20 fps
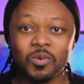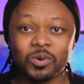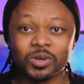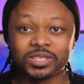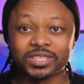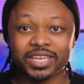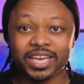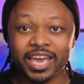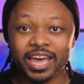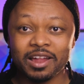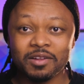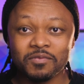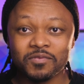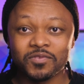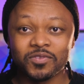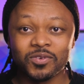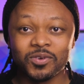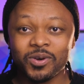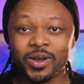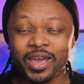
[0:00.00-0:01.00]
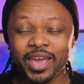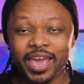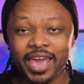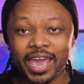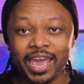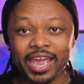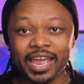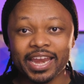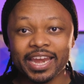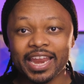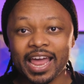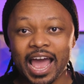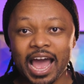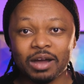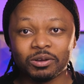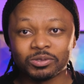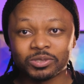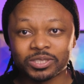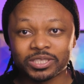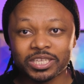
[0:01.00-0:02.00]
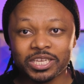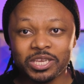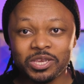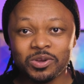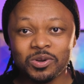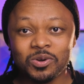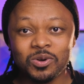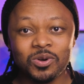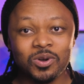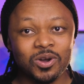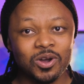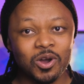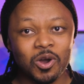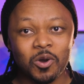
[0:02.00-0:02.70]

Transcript: was helpful, and I'll see you